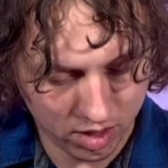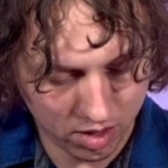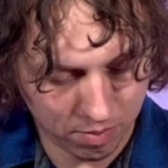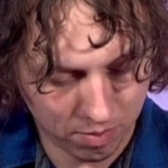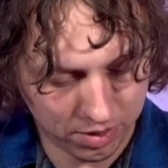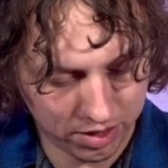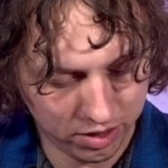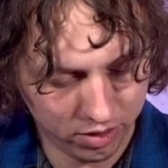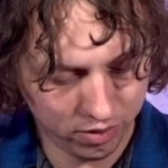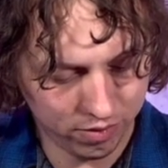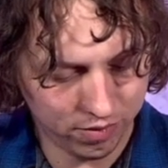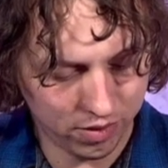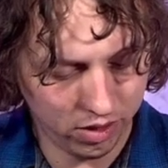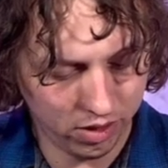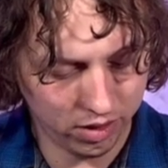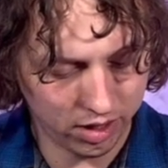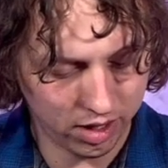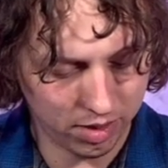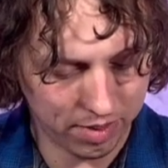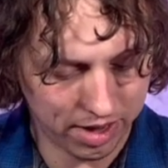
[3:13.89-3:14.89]
Peter
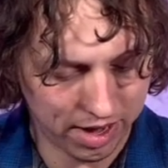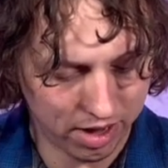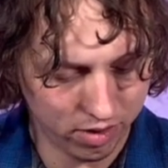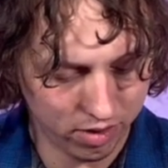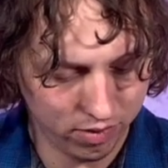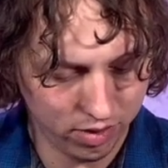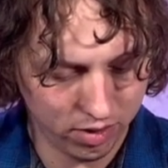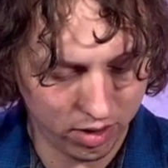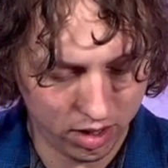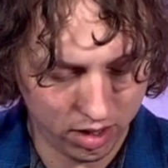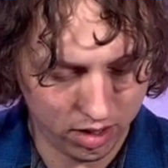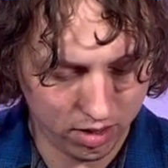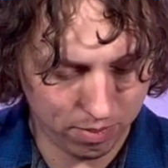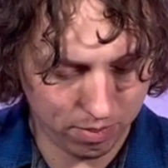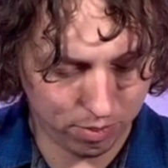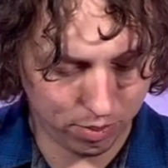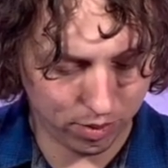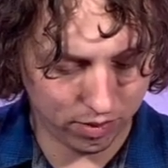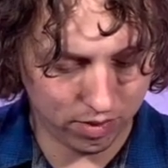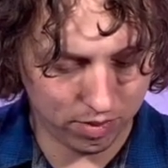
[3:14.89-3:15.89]
followed him out of the
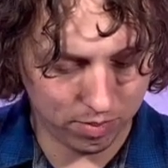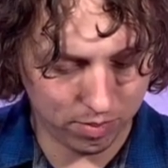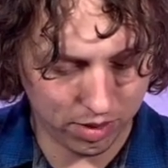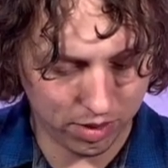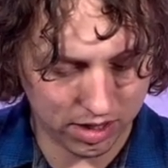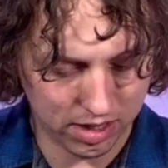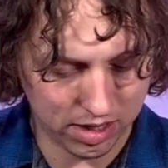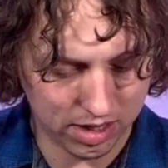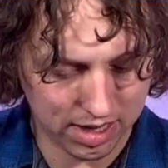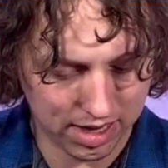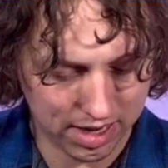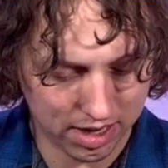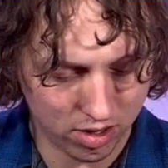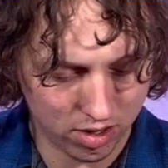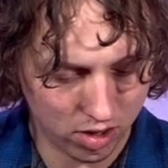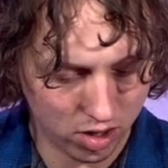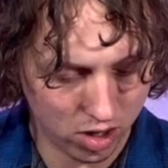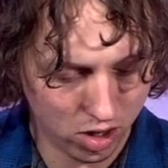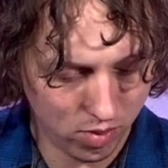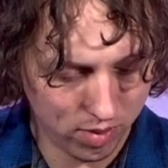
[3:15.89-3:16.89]
prison, but he had
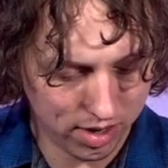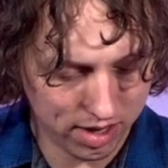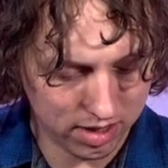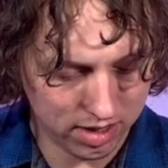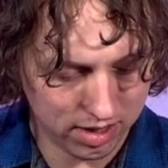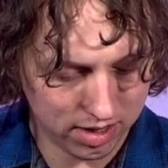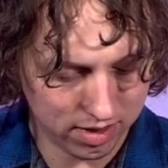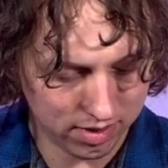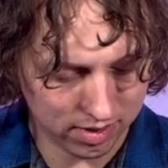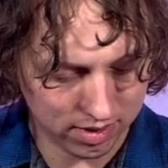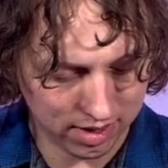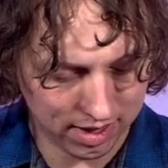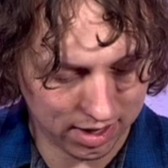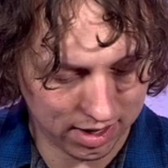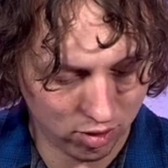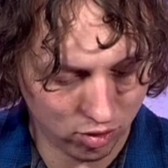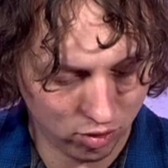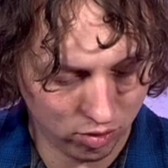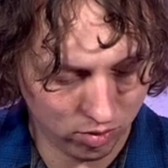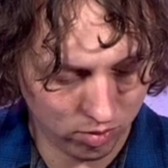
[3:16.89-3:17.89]
no idea
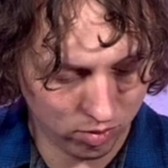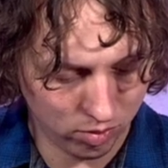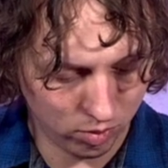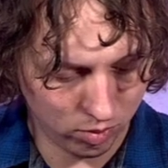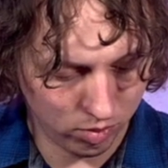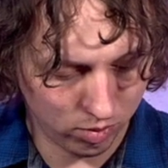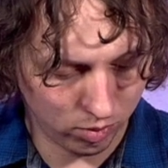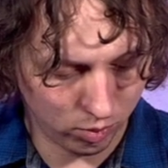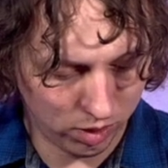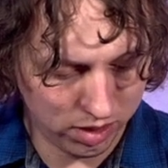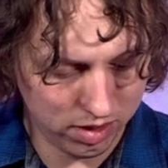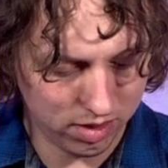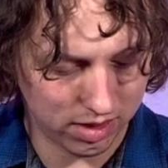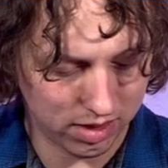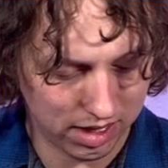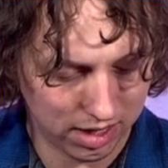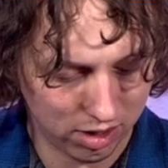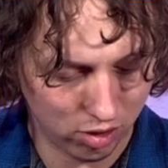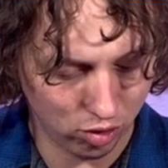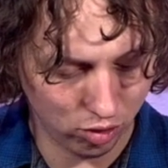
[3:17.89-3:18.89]
that what
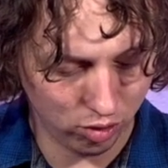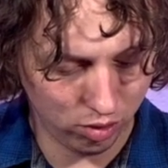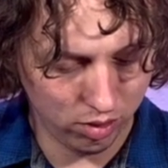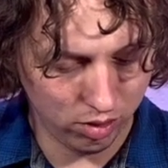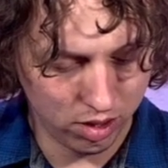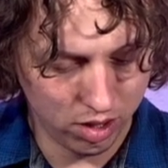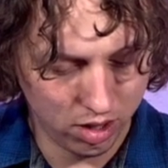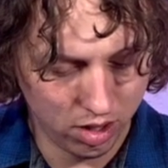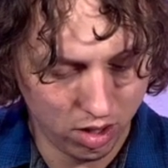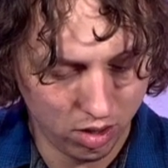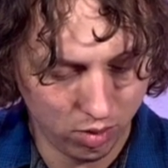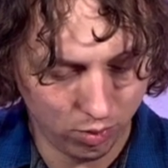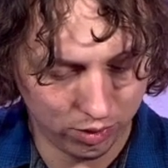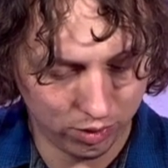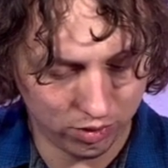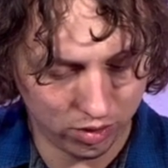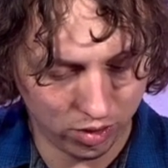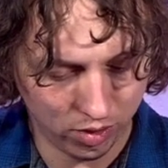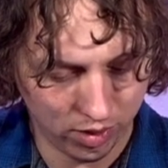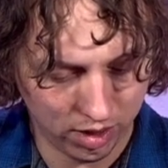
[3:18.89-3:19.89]
the angel
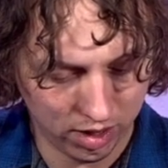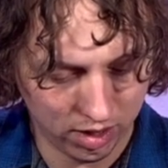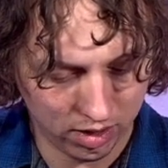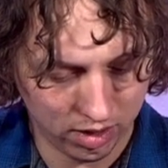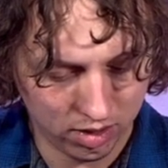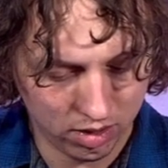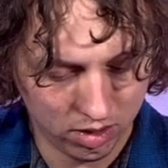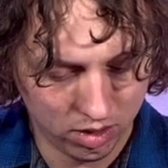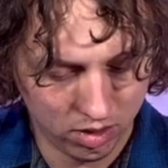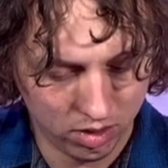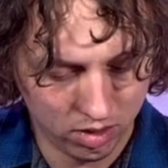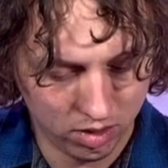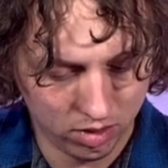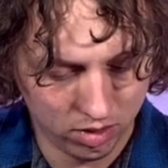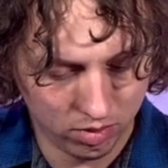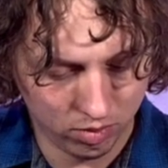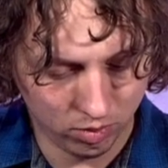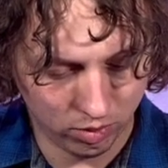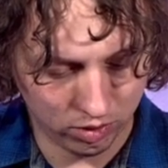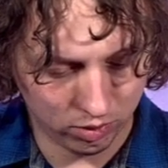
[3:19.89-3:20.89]
was doing
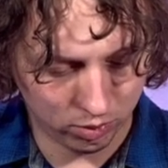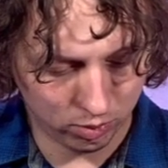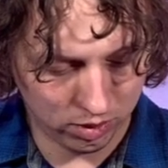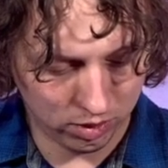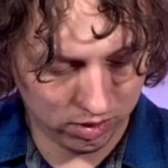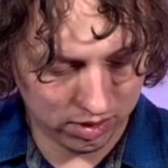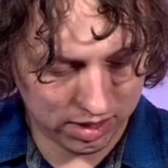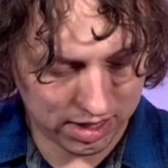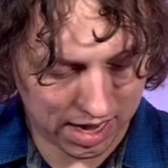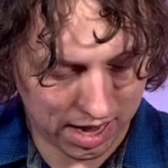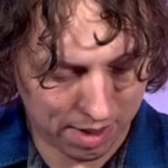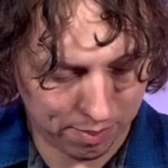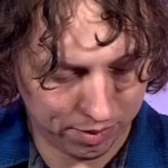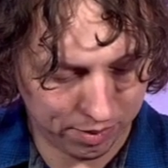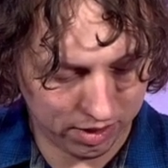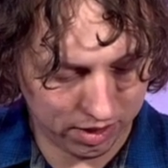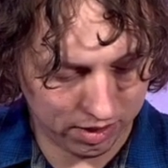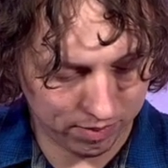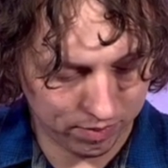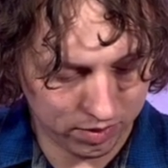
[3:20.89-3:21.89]
was really
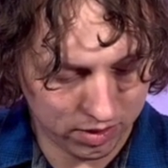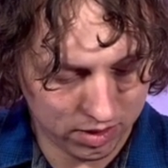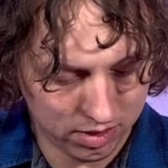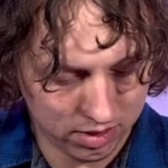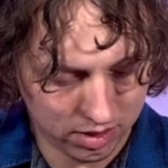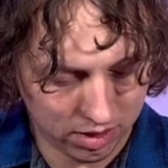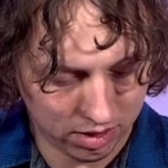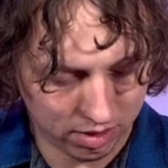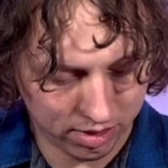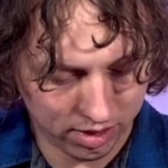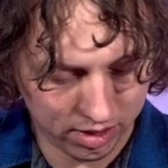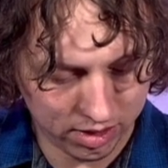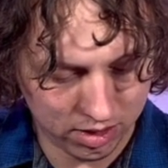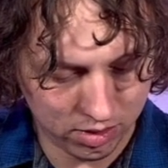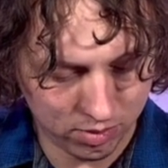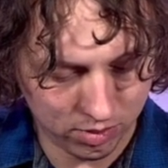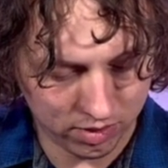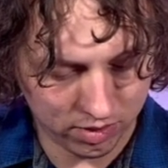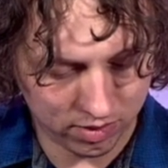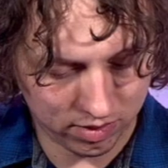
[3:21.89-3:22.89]
happening. He thought
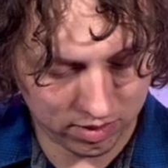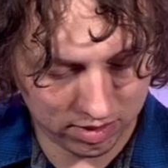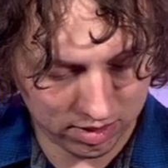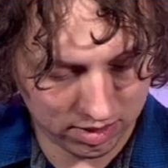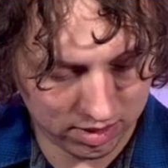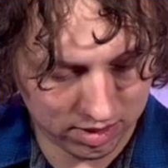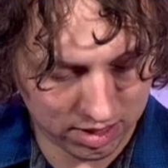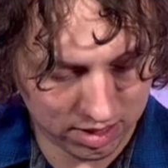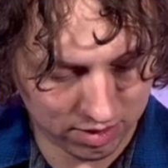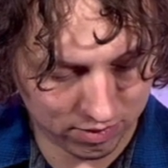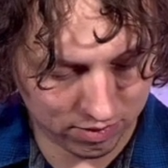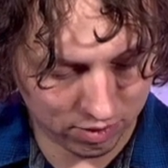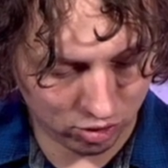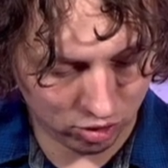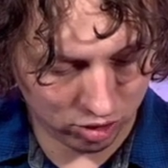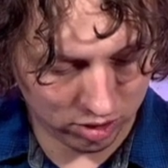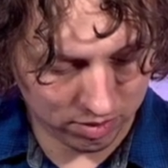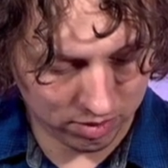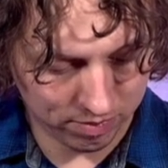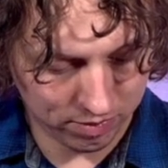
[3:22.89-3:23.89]
he was seeing a
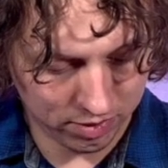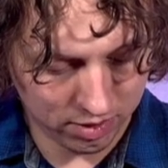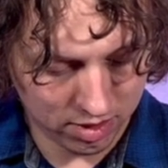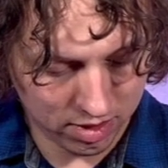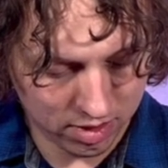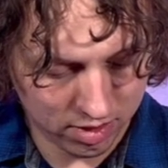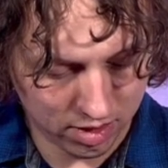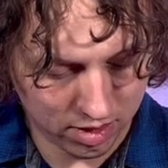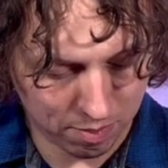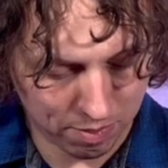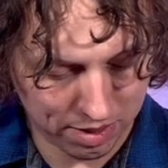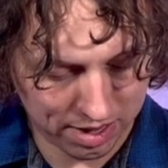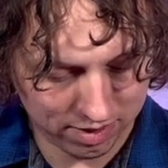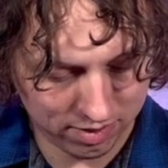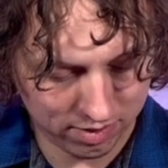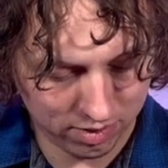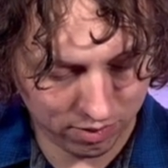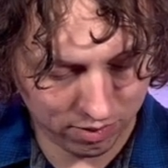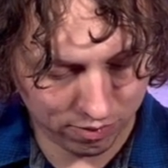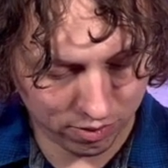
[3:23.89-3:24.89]
vision. They
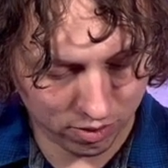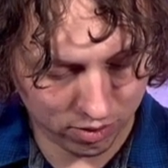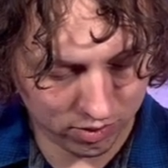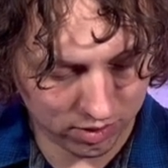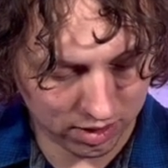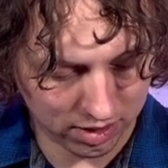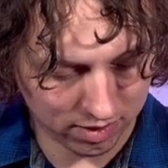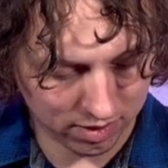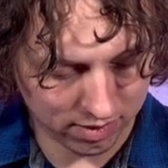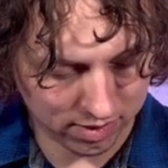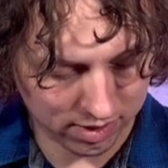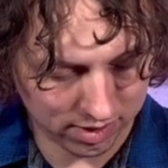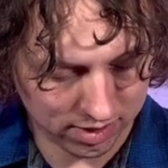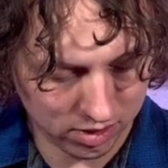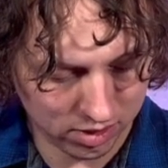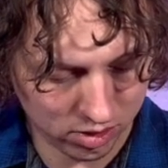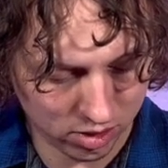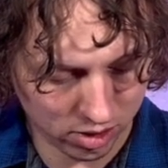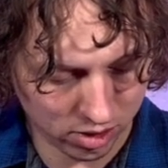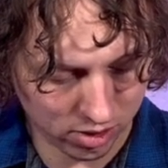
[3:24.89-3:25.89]
passed the first and
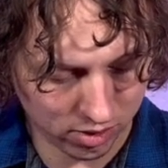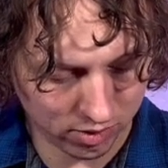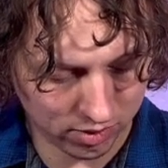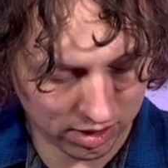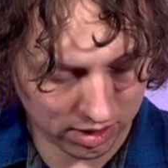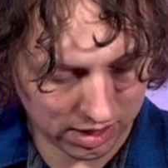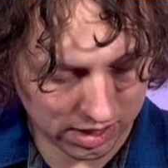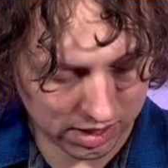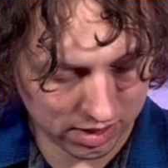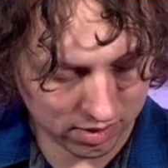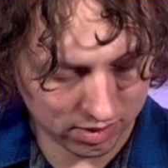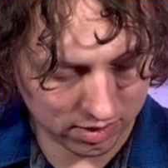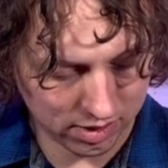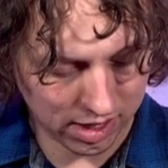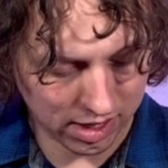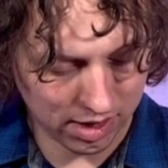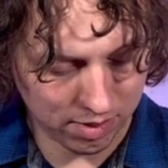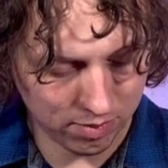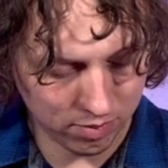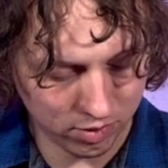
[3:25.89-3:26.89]
second guards and
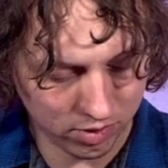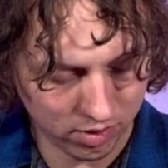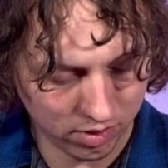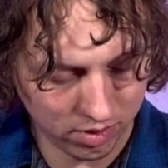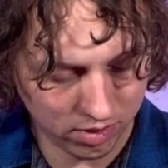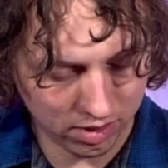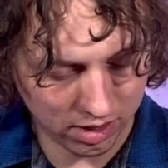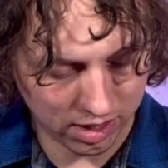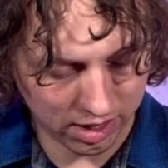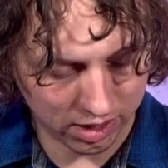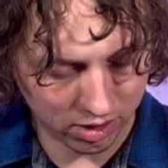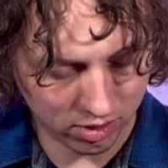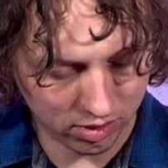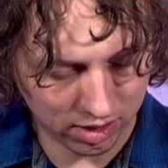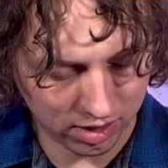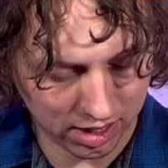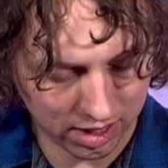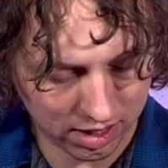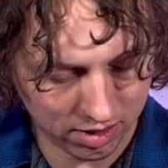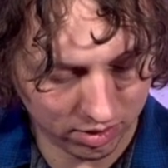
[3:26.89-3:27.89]
came to the iron
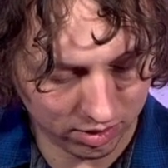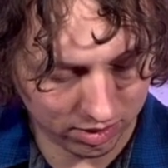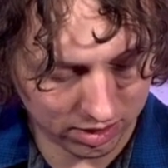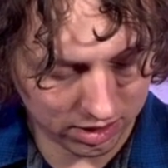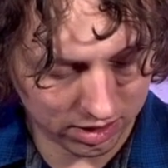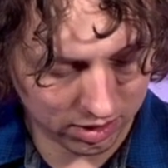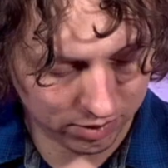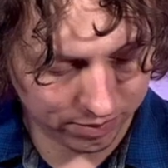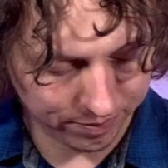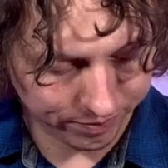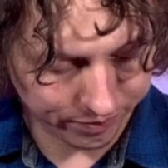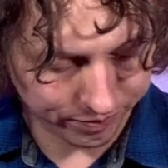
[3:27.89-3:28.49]
gate leading